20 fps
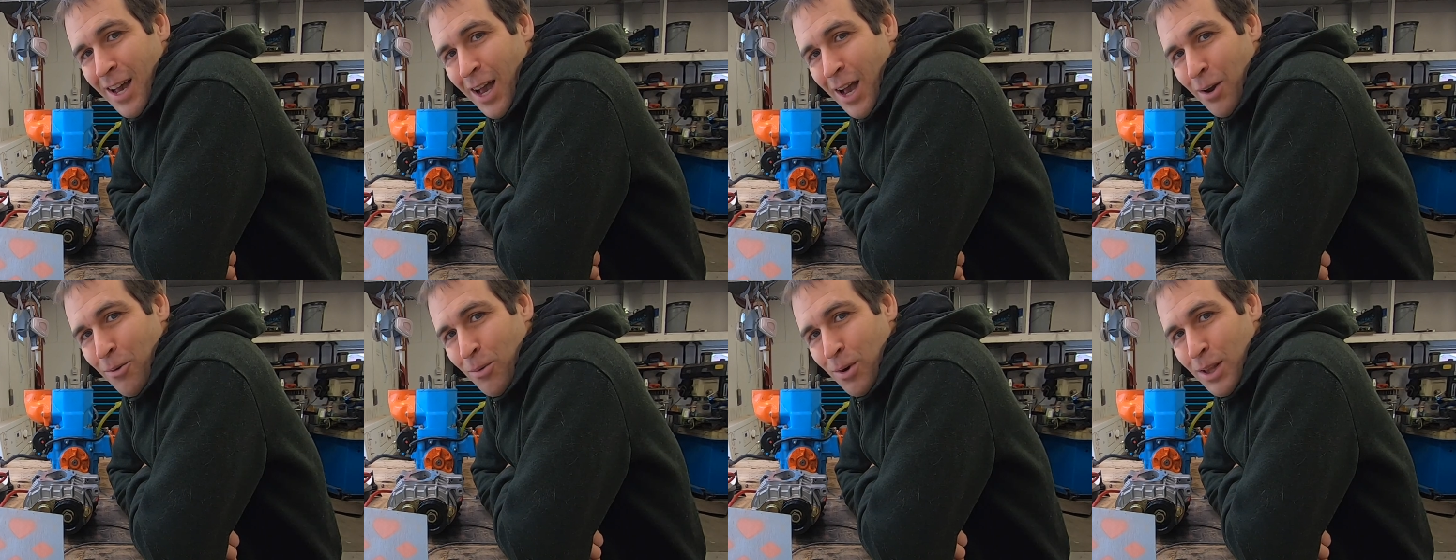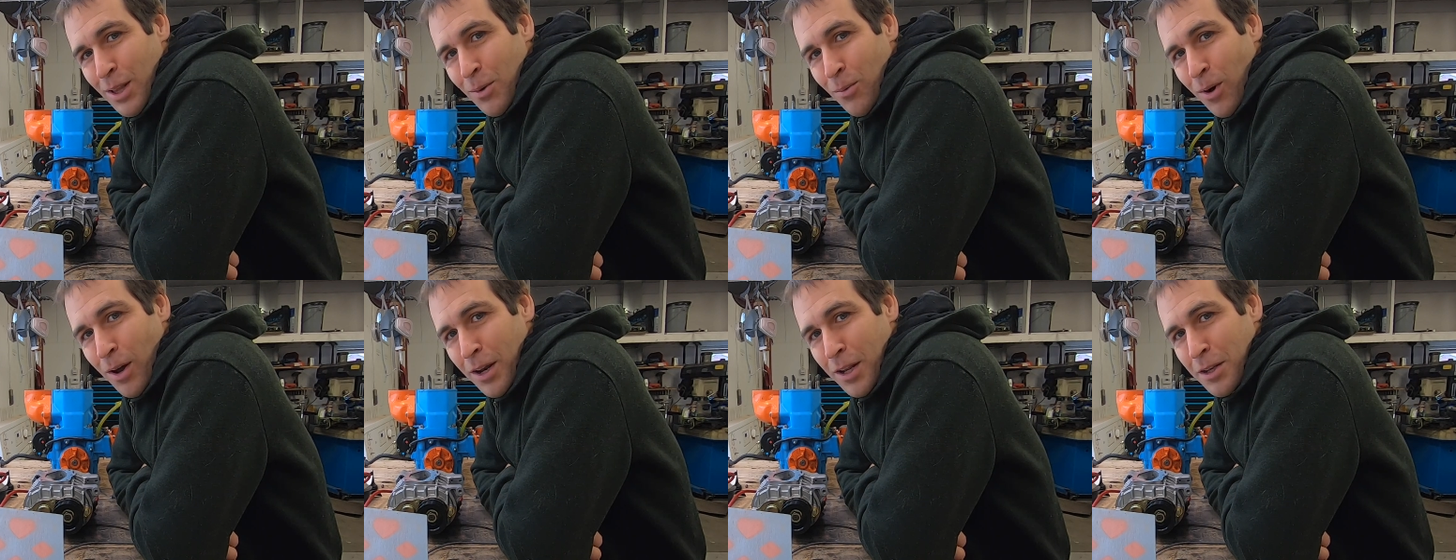I really
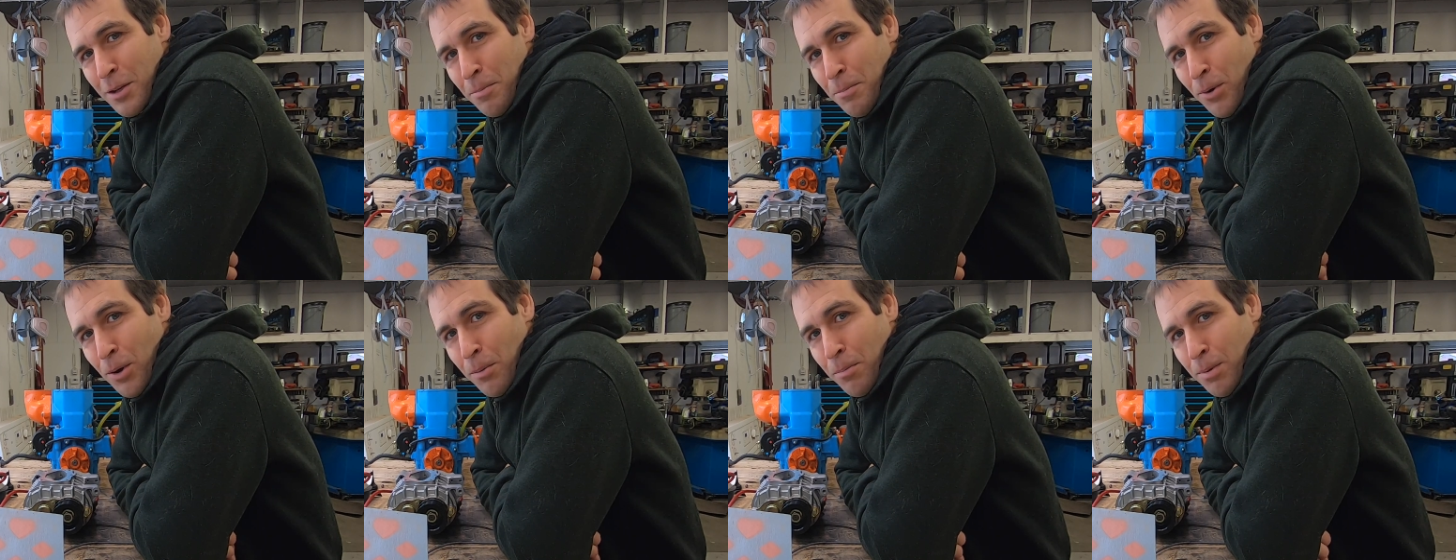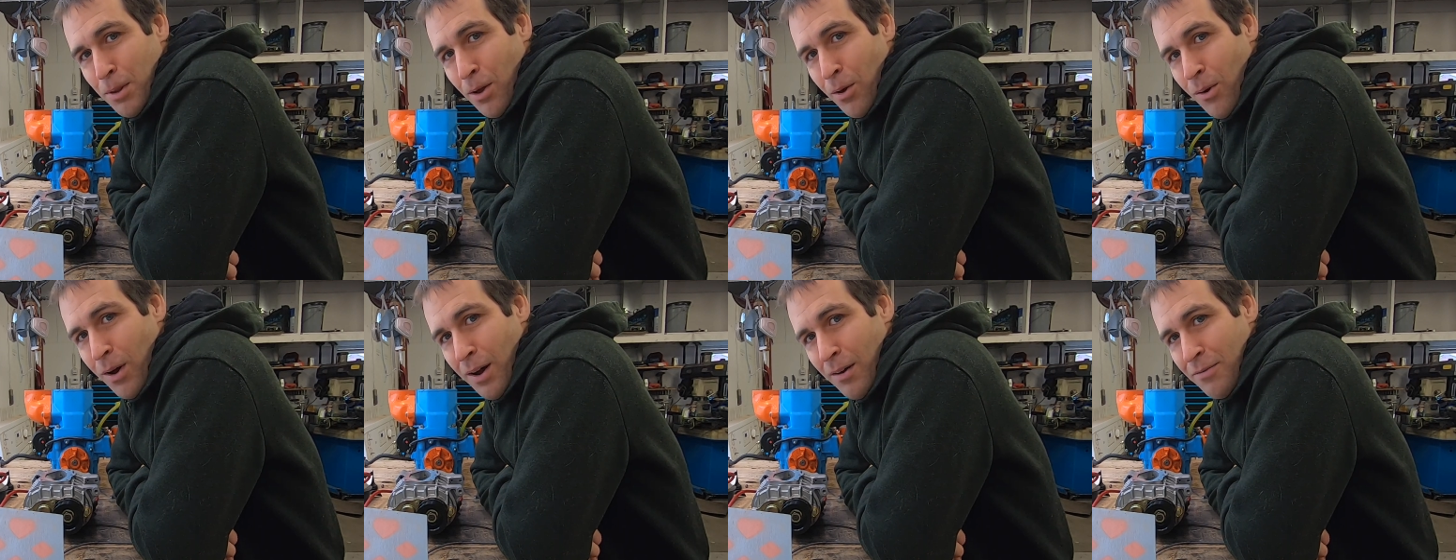wanted to put a
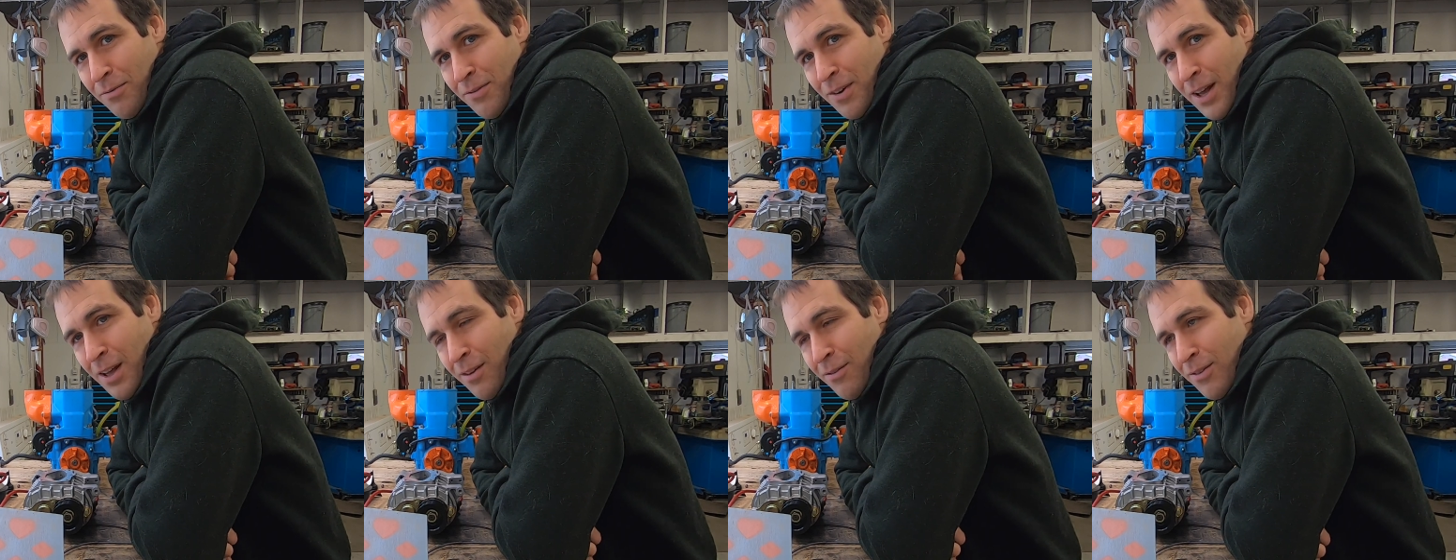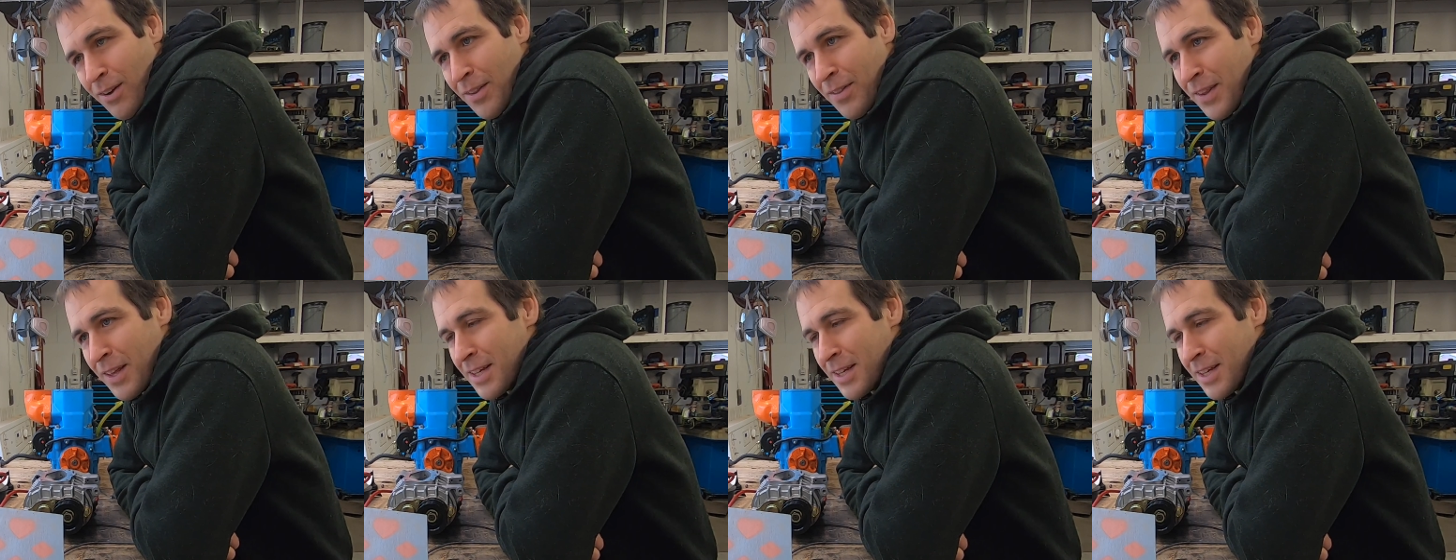blow off valve on